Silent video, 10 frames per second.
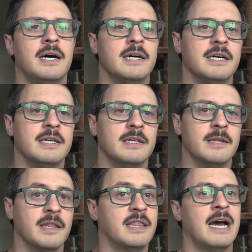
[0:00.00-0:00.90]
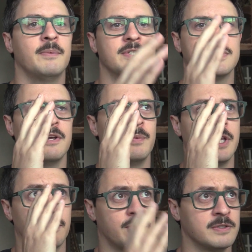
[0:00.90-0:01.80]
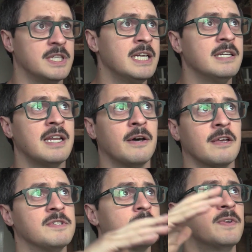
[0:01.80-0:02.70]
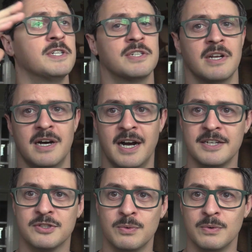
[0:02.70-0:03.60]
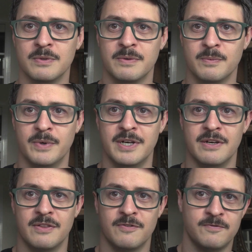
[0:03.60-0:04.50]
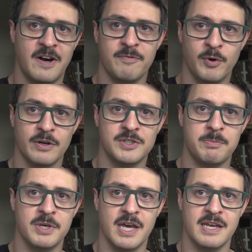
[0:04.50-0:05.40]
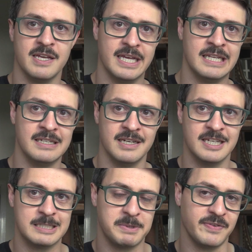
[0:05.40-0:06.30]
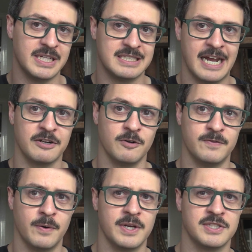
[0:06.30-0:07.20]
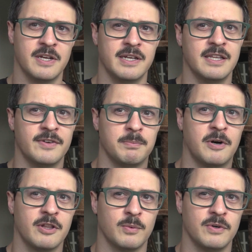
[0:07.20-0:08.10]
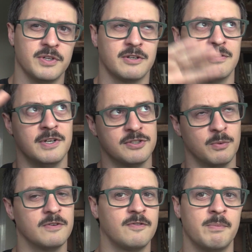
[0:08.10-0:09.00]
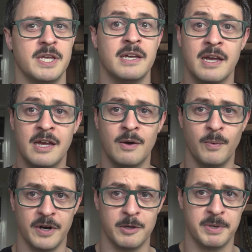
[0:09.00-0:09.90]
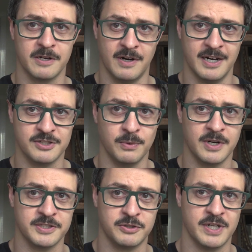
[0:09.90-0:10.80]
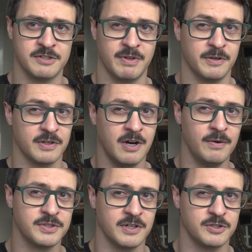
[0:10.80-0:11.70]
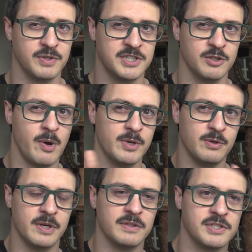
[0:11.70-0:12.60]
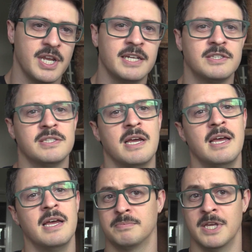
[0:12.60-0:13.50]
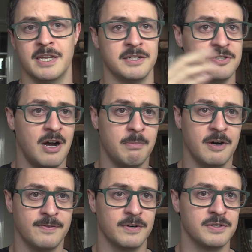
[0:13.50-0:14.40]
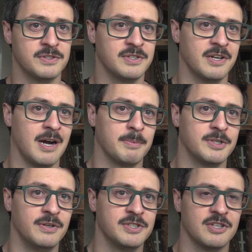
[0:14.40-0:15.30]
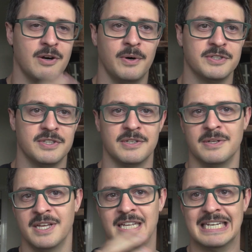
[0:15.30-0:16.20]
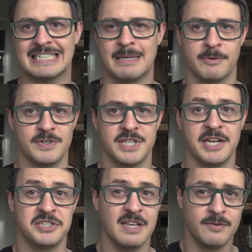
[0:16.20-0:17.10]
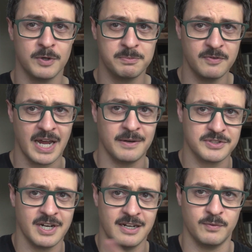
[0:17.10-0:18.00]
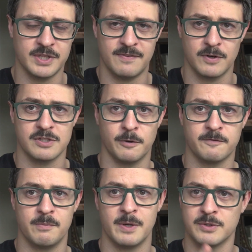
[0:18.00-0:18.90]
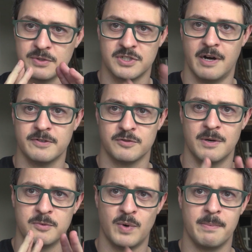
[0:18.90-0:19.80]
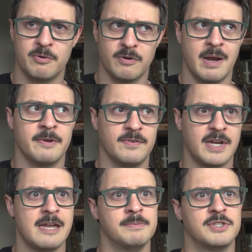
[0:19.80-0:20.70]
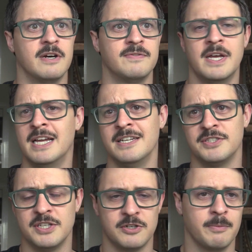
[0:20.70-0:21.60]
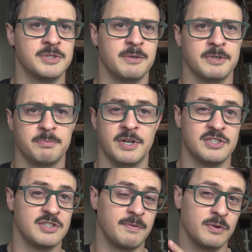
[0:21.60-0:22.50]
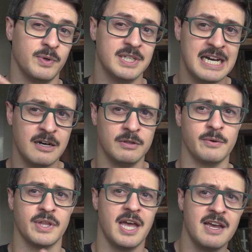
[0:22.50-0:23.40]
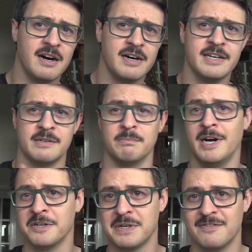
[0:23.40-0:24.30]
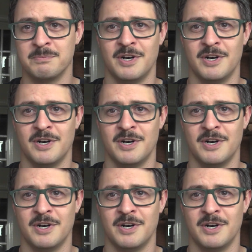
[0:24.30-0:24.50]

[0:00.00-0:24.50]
That was when they were 13. Now they've just finished high school with 5.0 GPA in specifically technical focus. They live in a part of the world across the world from me where you pick your high school concentration rather than your college concentration the way we do here in the States, getting job offers, getting opportunities to go on to next step of their education. They, of course, moved outside of what they first learned from me, which was JavaScript, web programming for game stuff, C# and C++, the stuff they're doing now, along with AI and Minecraft